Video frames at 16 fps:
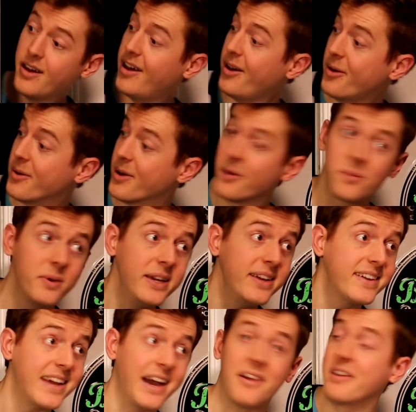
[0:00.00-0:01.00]
Oh, are we
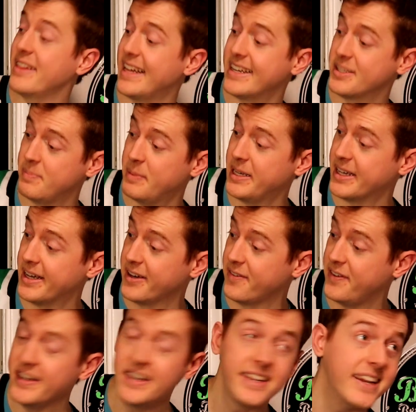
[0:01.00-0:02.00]
counting that as being
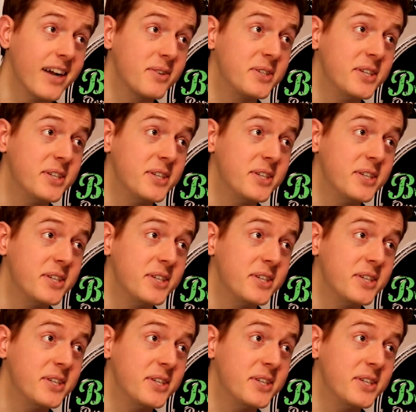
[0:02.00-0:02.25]
undefeated now